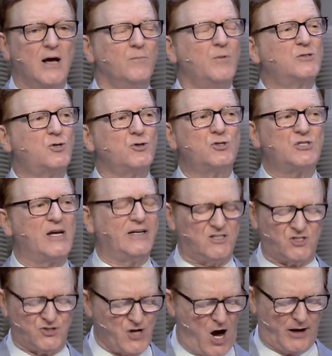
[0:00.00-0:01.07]
But you see,
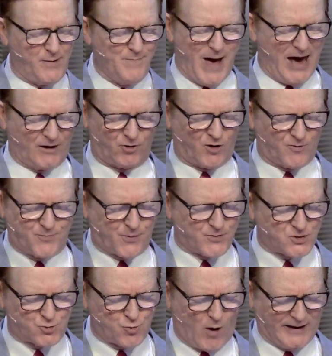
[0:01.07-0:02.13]
it's not a matter of
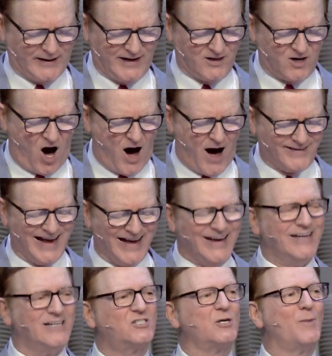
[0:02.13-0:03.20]
persuading God.
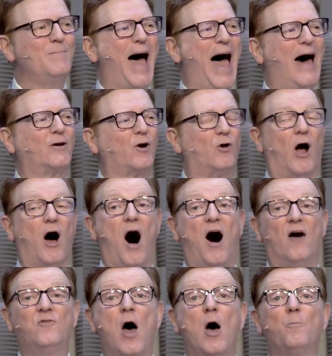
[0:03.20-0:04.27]
It's a matter
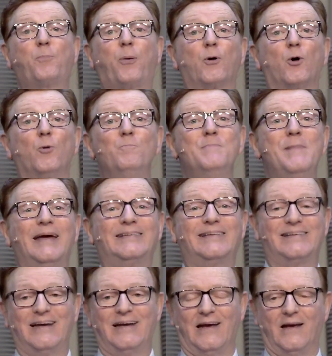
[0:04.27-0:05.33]
of
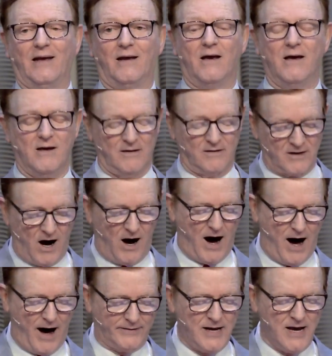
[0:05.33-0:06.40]
permitting
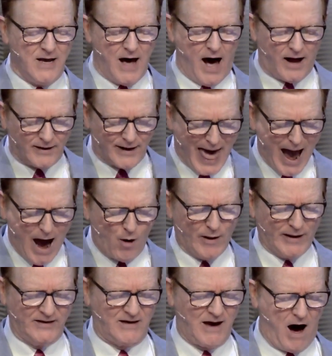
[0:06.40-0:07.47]
God,
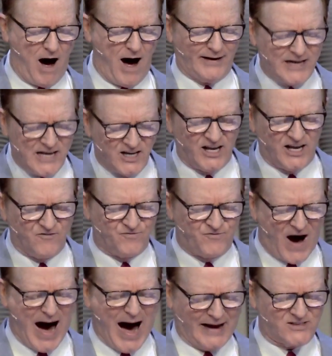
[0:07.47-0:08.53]
allowing God. He
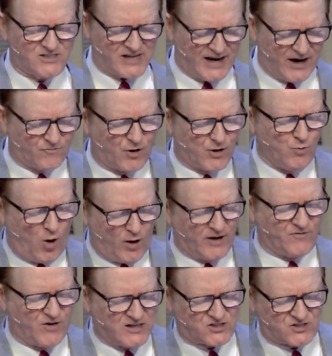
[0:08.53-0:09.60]
invites every one
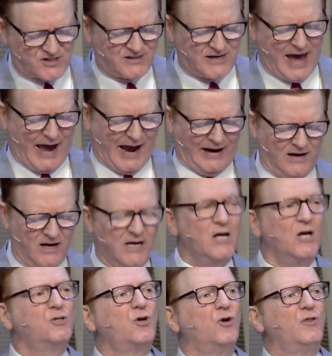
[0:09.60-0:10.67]
of us today
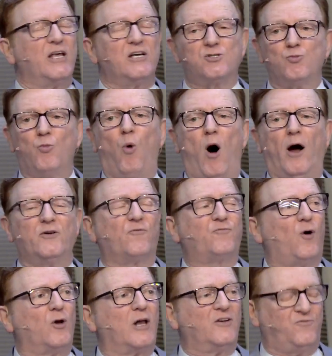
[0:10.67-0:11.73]
to this
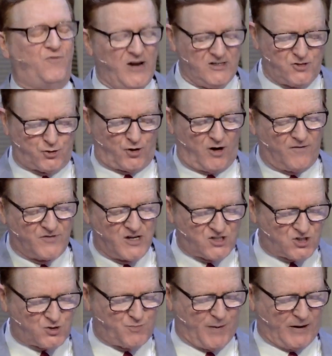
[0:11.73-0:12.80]
wonderful adventure of the
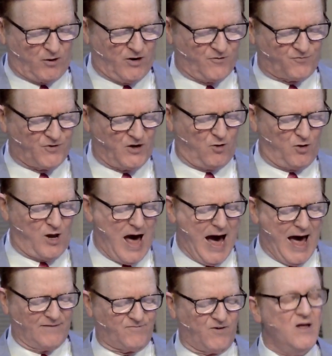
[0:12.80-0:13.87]
Spirit-filled
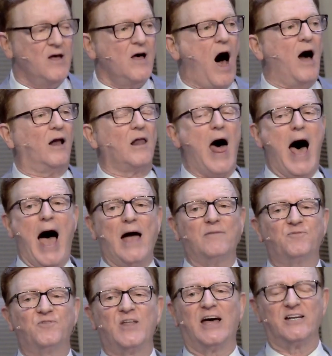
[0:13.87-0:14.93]
life, a life
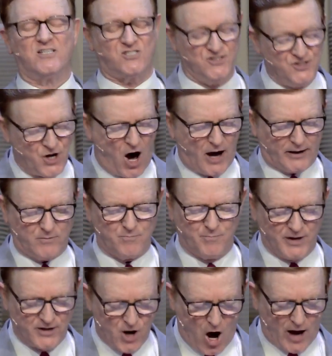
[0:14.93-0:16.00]
that is not
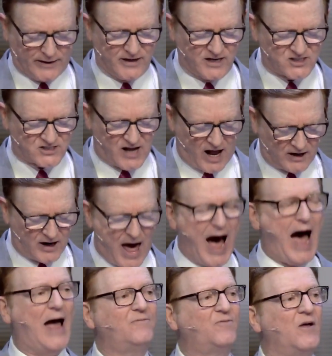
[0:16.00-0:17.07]
monotonous, a
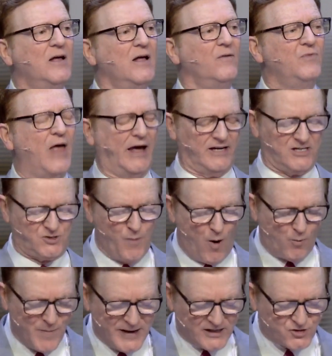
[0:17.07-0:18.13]
life that is
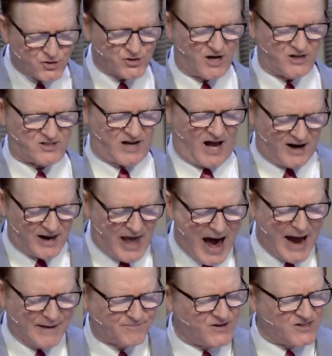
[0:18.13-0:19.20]
momentous, a
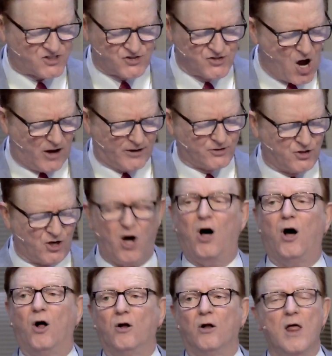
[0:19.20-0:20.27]
life that's not
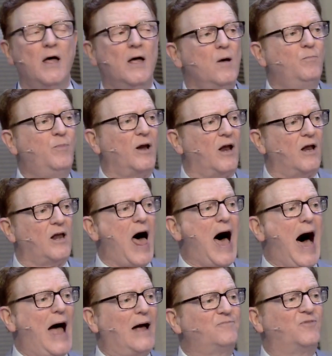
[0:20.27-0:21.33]
dull, but a
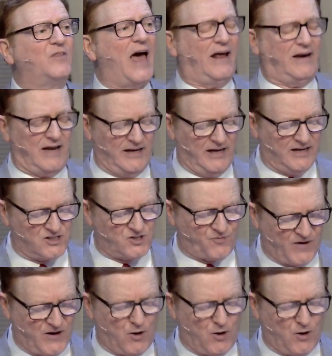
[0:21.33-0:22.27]
life that is filled